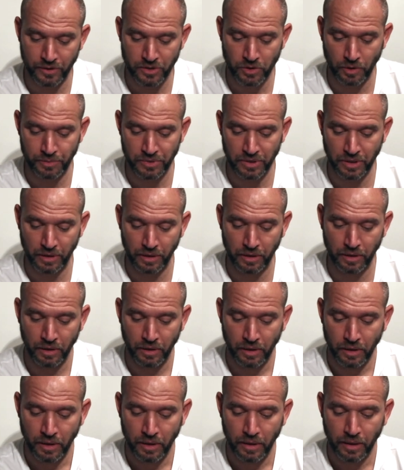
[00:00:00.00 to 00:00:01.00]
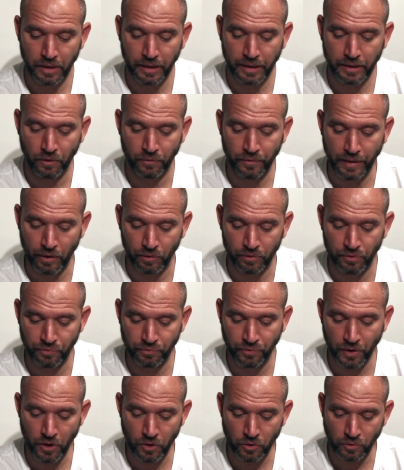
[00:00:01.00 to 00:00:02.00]
So I'm just going to click on that on the
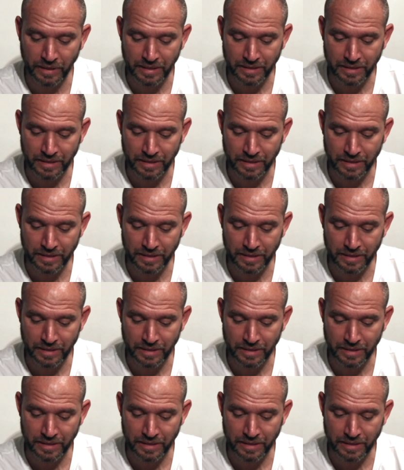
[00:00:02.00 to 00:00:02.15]
phone.